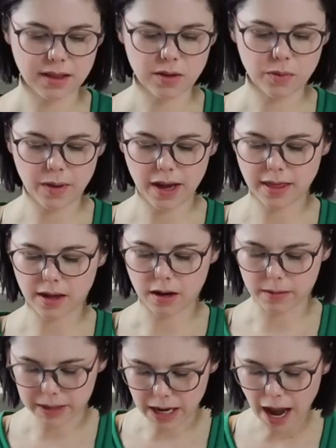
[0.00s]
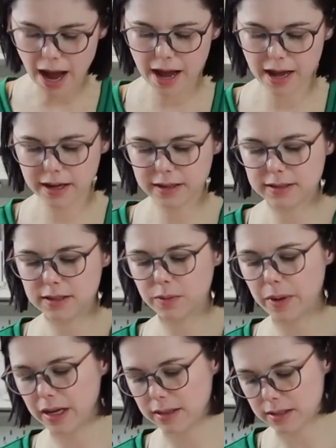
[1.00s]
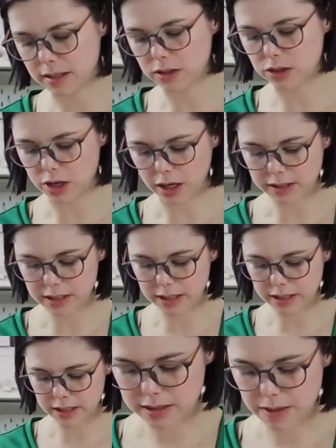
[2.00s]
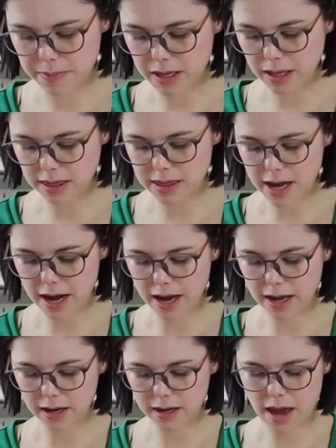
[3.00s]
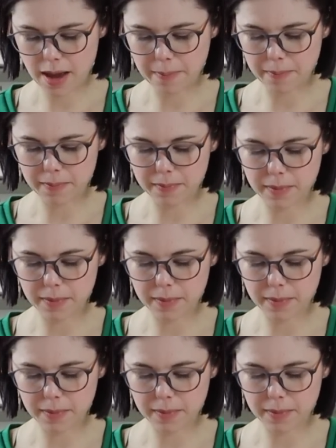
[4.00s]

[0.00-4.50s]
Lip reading: The way the garment hangs, the way it's constructed, something that a